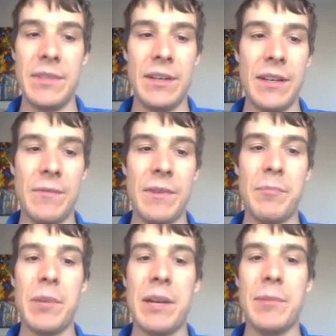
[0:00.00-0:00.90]
starting
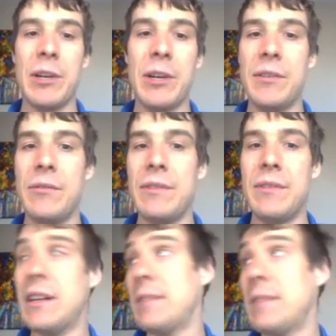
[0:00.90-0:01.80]
with Balmer, who
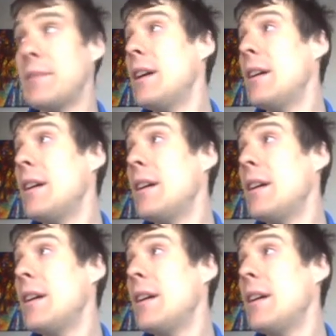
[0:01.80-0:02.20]
developed